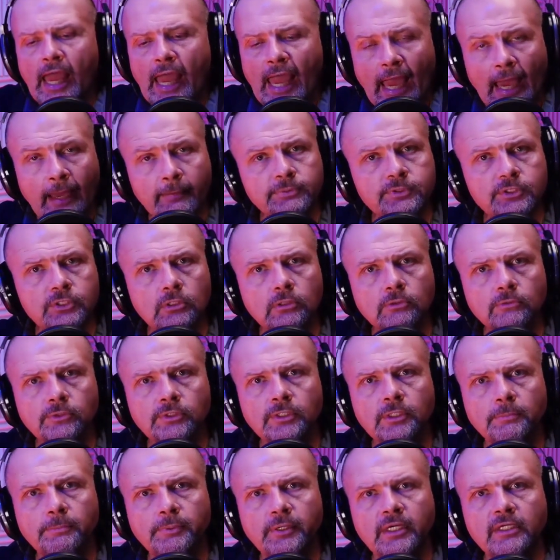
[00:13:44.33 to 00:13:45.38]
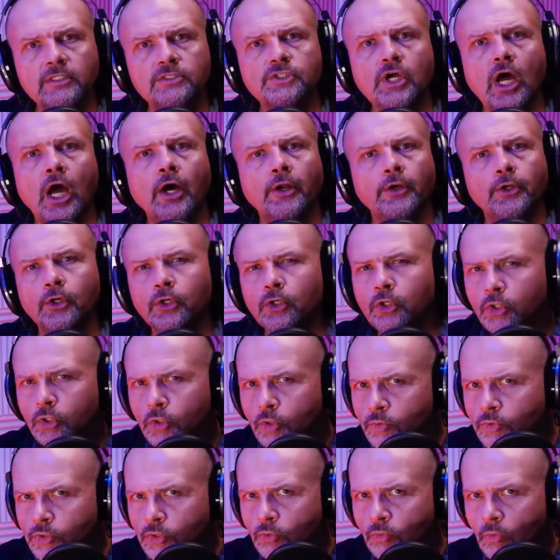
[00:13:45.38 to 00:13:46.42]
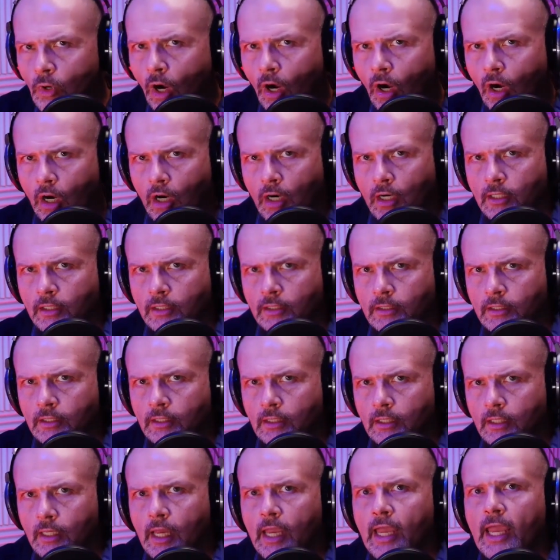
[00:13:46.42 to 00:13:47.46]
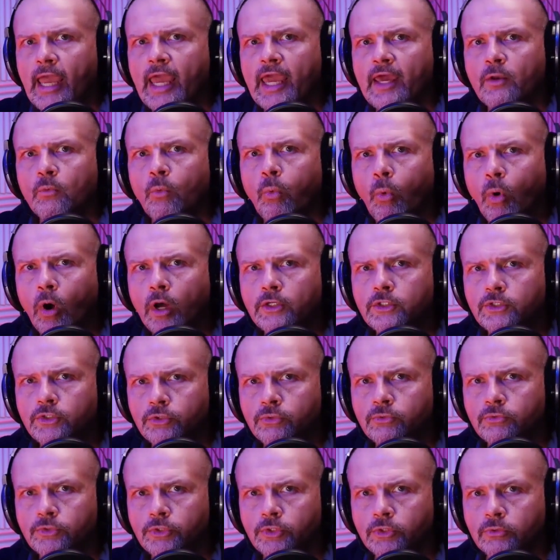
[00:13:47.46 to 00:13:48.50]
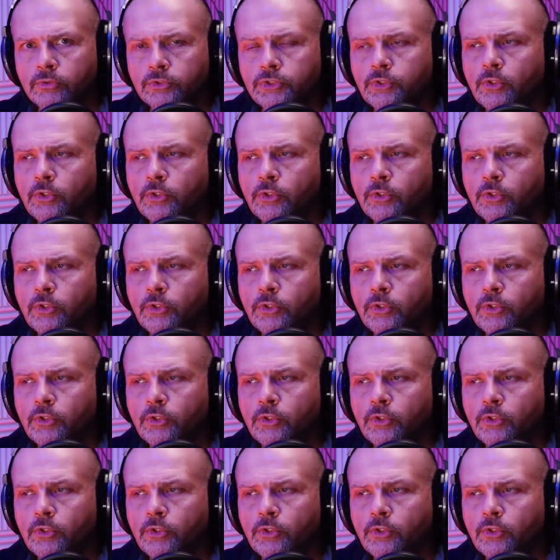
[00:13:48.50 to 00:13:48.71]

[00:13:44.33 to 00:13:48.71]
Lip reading: absolutely depends on who you are and what you do.